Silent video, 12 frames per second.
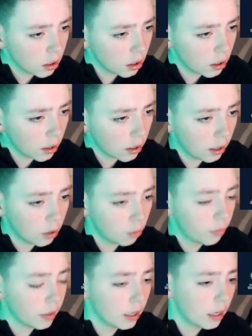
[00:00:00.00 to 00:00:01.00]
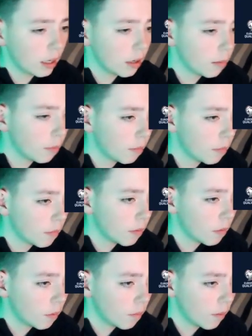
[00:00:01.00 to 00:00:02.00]
and it'll be
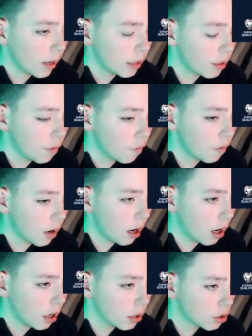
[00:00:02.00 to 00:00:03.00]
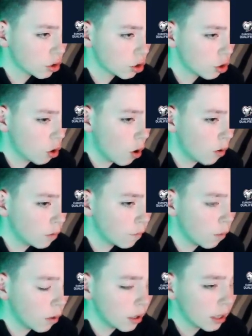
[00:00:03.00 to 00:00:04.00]
heading out for a Scotland throw
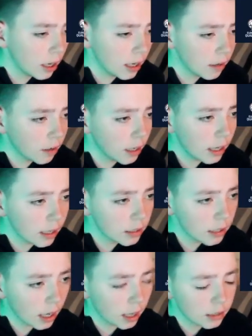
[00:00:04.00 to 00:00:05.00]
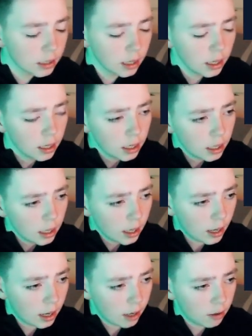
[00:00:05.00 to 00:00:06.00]
in the right hand side,
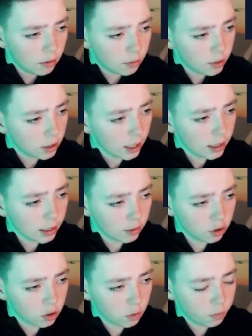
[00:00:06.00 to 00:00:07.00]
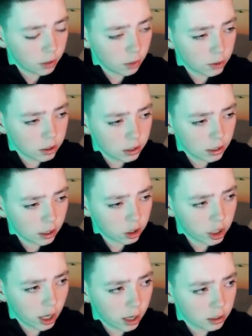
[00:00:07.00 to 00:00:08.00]
but that Israel player wasn't taking a
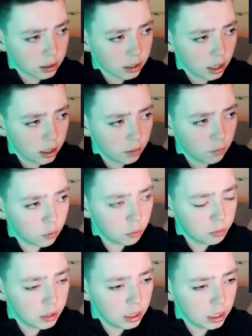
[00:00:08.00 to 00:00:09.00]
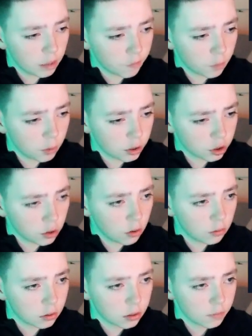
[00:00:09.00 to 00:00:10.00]
chance, and it will be a throw into Scotland.
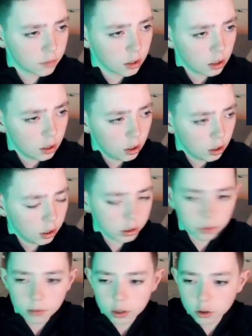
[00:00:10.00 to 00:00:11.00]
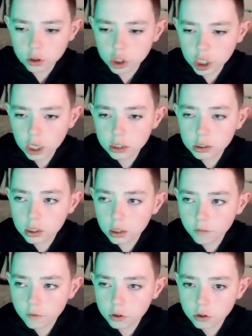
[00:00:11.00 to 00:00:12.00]
This will be a good chance here for
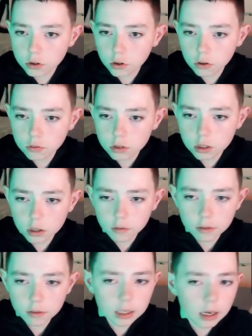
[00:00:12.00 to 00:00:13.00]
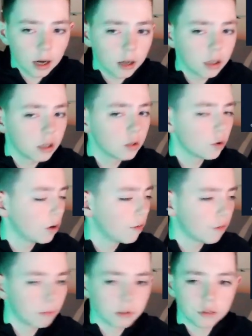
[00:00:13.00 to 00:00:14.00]
Scotland here, if they can do it from
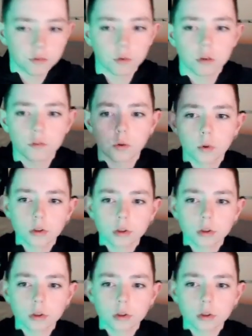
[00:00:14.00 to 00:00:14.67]
this throne, of course.